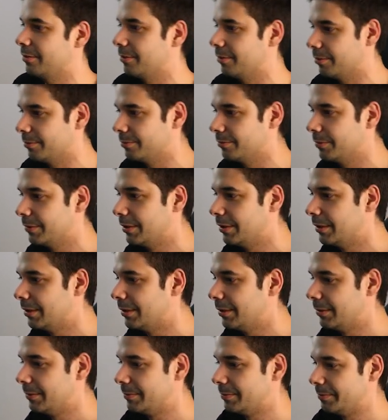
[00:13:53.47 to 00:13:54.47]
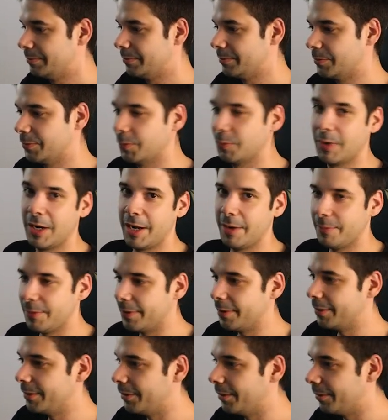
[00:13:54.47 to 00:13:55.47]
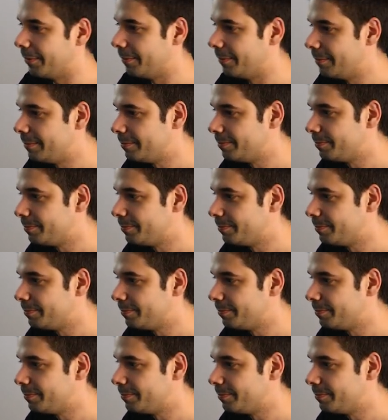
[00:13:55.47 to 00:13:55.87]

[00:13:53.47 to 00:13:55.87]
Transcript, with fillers: or whatever, you know.